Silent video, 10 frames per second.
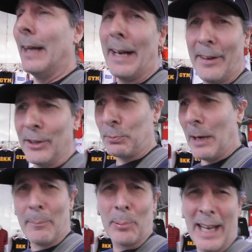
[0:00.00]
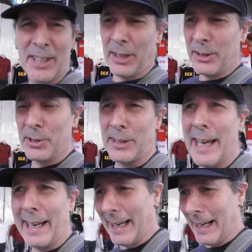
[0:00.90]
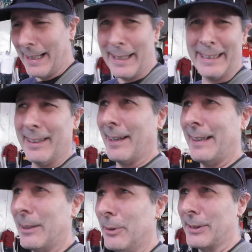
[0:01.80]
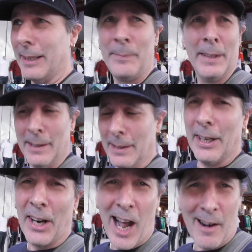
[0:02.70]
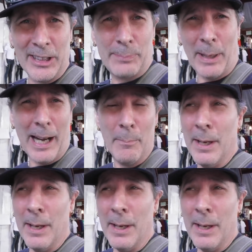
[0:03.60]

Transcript: I know there's one place I used to hang out down here. I think it was an Irish pub.